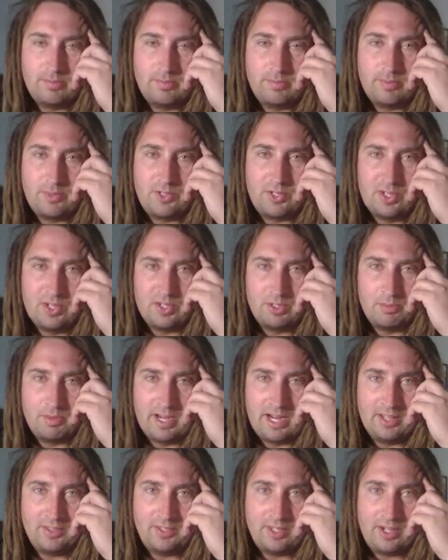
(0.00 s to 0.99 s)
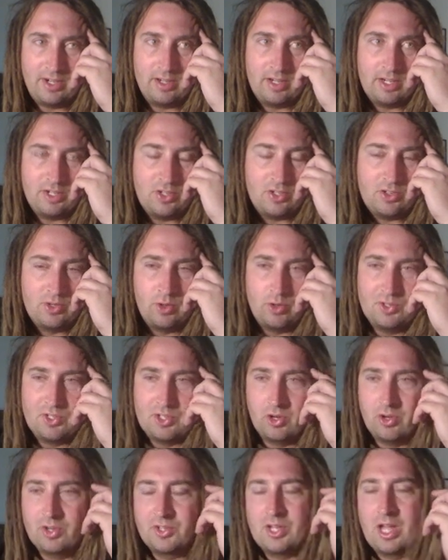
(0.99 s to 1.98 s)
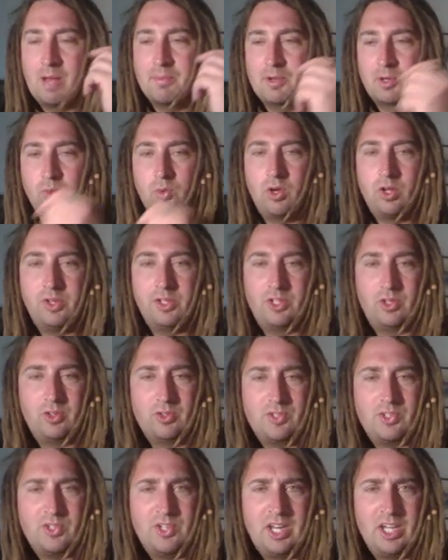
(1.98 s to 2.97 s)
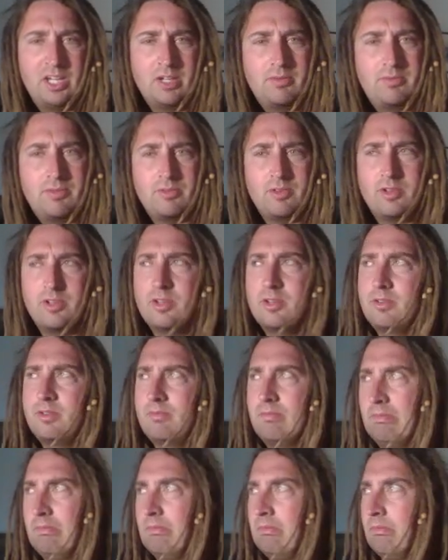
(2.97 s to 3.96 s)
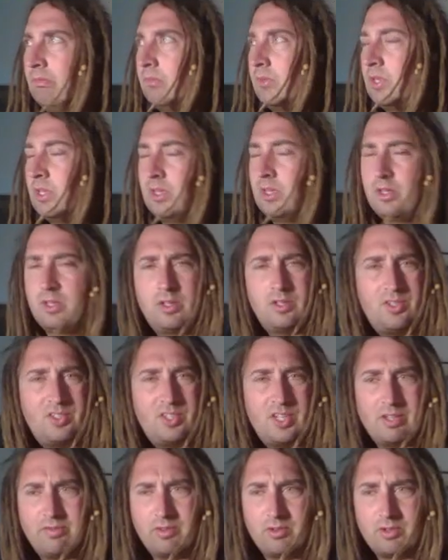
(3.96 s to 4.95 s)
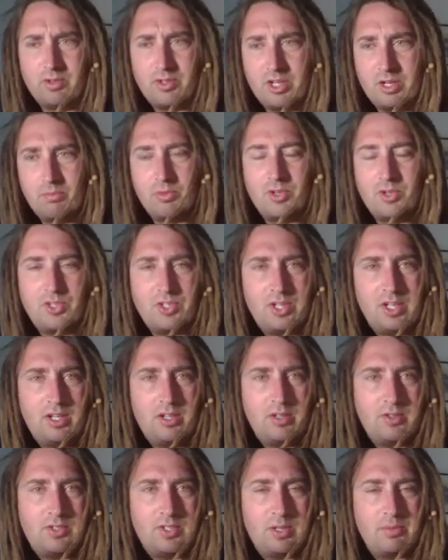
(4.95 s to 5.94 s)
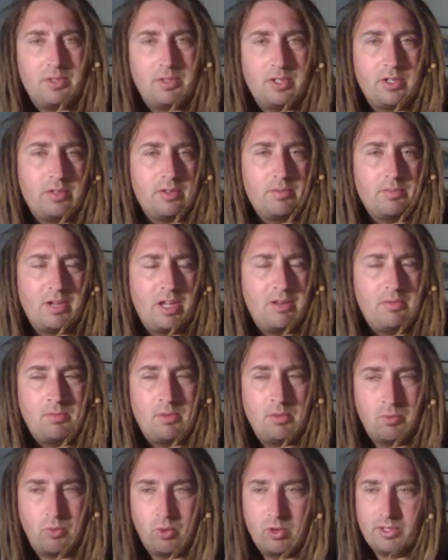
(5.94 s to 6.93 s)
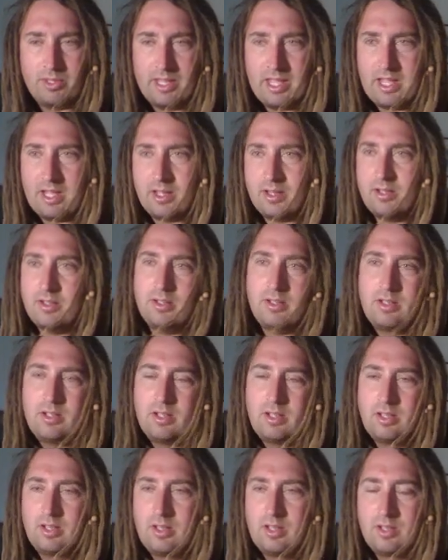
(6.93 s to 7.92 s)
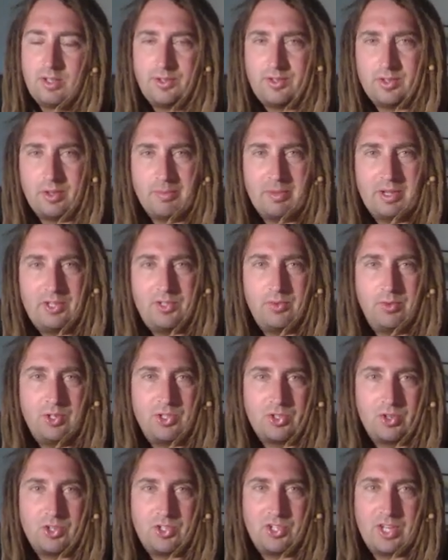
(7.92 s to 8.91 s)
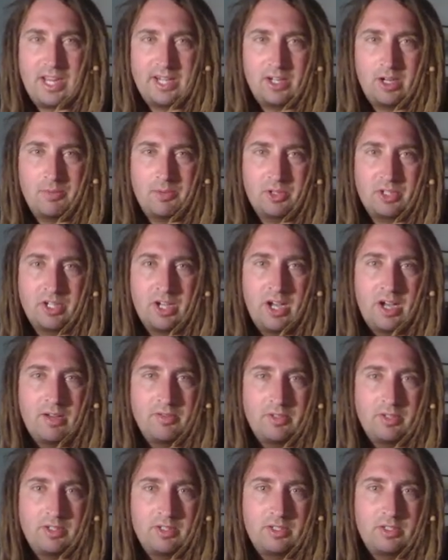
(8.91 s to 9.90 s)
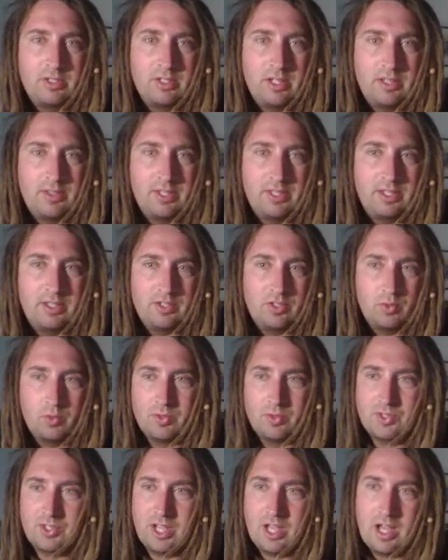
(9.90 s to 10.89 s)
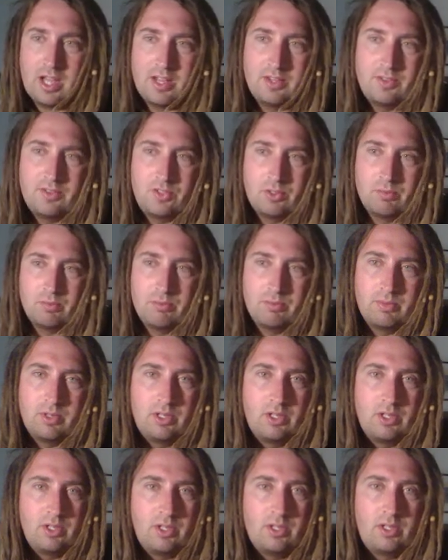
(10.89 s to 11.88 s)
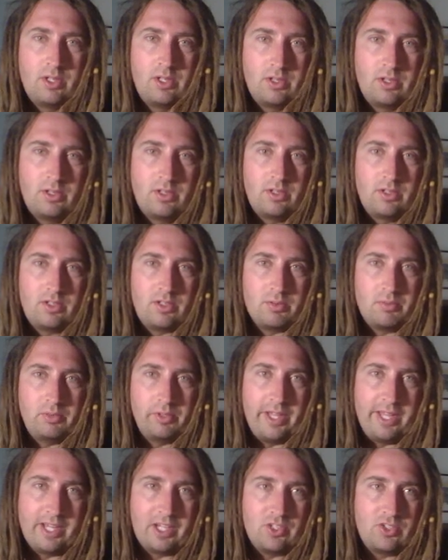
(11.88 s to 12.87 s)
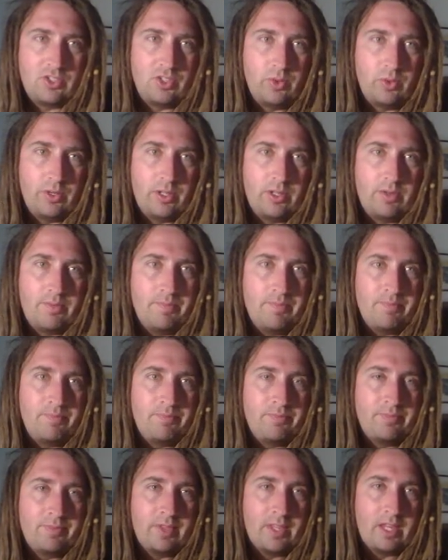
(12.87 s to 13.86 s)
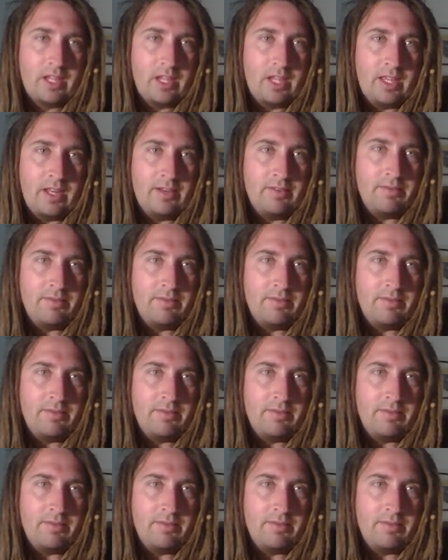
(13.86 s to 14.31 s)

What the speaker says: sentiment out there, and I just noticed on KaotiK Wallet you could stake it for 7 or 10%, something. It might even be more than that. So I might really start stacking up on Kava. I think this one's got some legs to it. And in